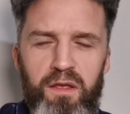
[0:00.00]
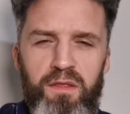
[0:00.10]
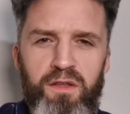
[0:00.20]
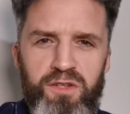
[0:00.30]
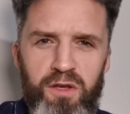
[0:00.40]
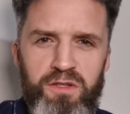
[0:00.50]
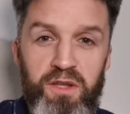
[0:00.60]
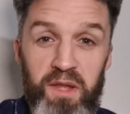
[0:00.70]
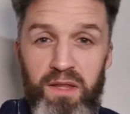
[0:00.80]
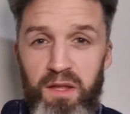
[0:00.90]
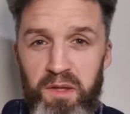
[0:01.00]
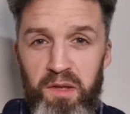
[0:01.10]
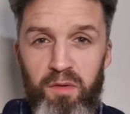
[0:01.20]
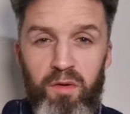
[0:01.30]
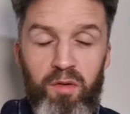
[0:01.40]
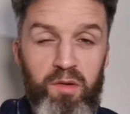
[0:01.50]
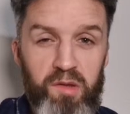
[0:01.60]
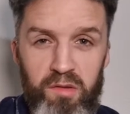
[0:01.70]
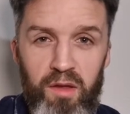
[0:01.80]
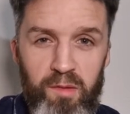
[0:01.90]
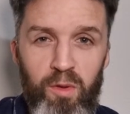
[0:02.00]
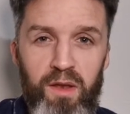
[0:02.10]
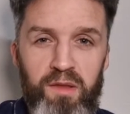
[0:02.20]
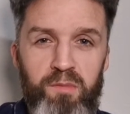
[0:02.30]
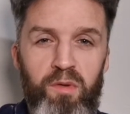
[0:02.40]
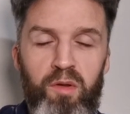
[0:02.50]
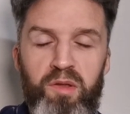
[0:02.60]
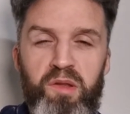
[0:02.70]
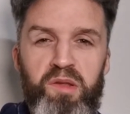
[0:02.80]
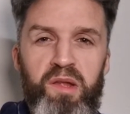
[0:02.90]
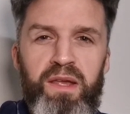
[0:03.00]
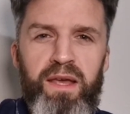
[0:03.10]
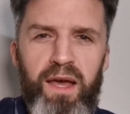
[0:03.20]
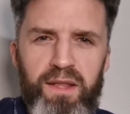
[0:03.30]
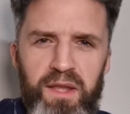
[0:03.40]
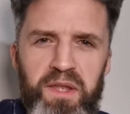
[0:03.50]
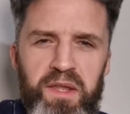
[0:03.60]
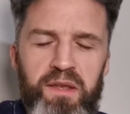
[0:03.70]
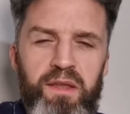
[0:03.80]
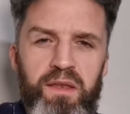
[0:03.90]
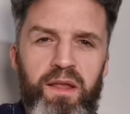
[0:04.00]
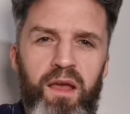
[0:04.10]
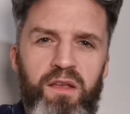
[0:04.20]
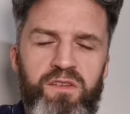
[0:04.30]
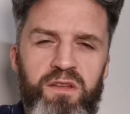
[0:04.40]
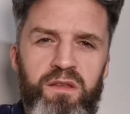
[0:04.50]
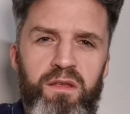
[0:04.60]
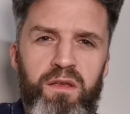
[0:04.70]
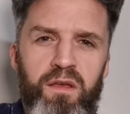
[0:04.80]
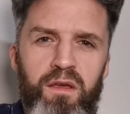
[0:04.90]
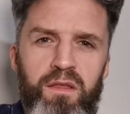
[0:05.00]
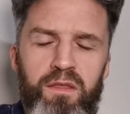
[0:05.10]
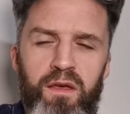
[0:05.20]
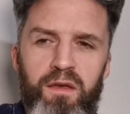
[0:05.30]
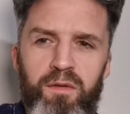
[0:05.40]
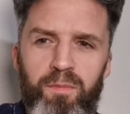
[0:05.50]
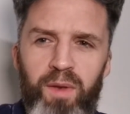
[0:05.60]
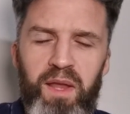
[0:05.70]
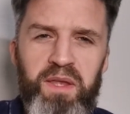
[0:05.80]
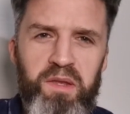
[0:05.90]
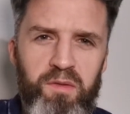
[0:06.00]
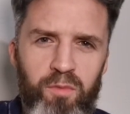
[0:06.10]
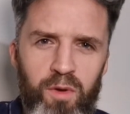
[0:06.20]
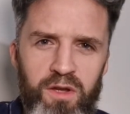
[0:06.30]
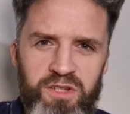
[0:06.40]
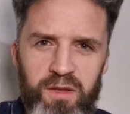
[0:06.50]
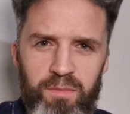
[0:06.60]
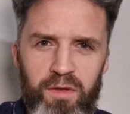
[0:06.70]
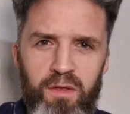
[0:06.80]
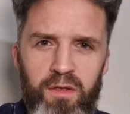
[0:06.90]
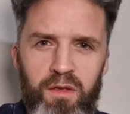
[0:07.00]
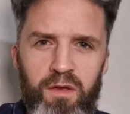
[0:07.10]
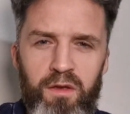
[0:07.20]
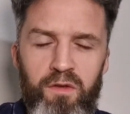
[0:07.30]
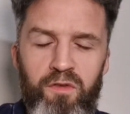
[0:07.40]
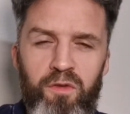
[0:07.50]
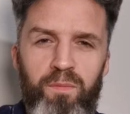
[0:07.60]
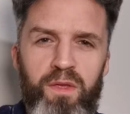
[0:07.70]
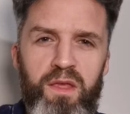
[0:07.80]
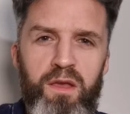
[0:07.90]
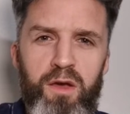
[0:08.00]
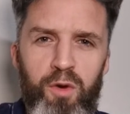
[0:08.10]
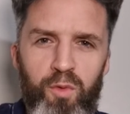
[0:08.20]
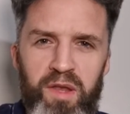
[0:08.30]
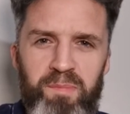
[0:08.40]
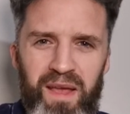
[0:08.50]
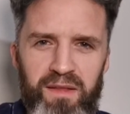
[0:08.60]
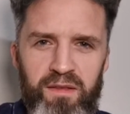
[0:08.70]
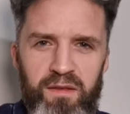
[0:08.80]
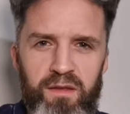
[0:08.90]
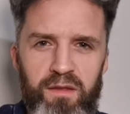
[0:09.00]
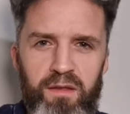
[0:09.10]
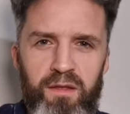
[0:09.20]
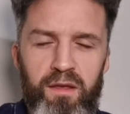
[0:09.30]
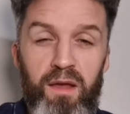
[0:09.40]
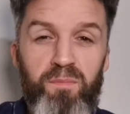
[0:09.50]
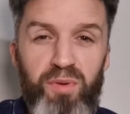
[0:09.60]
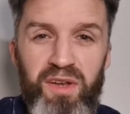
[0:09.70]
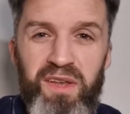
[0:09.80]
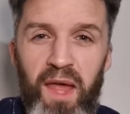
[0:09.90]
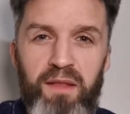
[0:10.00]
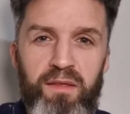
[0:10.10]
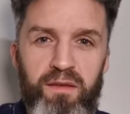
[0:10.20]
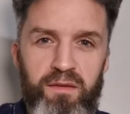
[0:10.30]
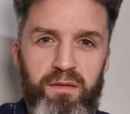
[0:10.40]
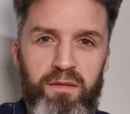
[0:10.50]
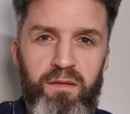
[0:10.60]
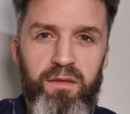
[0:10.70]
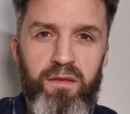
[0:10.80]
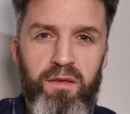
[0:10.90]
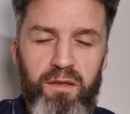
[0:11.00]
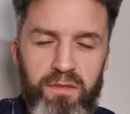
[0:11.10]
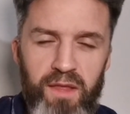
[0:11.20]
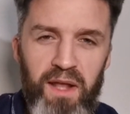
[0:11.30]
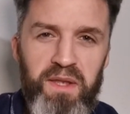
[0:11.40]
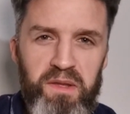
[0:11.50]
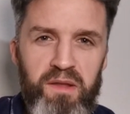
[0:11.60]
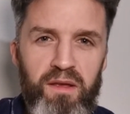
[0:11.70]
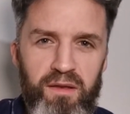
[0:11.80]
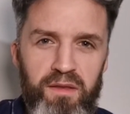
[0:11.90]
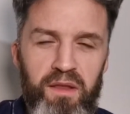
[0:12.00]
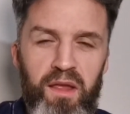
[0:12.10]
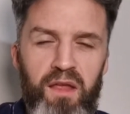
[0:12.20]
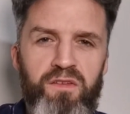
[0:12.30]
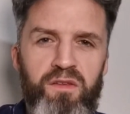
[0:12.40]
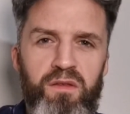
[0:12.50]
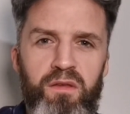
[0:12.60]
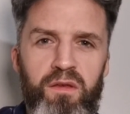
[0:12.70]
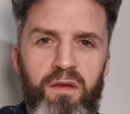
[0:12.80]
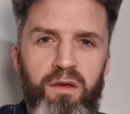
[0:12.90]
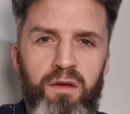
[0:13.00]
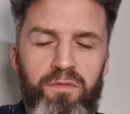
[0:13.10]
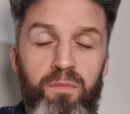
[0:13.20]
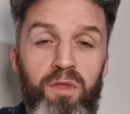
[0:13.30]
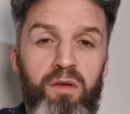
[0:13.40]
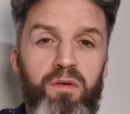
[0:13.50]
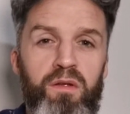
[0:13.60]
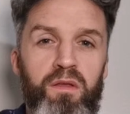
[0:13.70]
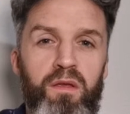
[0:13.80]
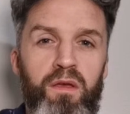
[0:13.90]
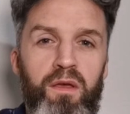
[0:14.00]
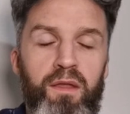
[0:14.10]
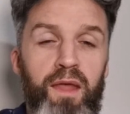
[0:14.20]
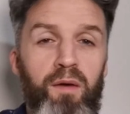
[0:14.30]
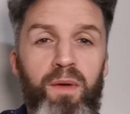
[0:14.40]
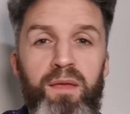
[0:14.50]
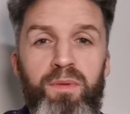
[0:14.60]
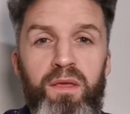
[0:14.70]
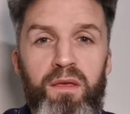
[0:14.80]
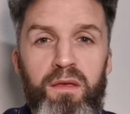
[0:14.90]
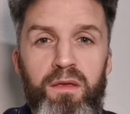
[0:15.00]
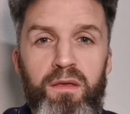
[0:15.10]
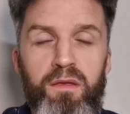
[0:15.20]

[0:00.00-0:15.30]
in the churches and the synagogues as well as the mosques. And this is an indication that places of worship should be respected and protected. That's an indication from the Quran. Now, maybe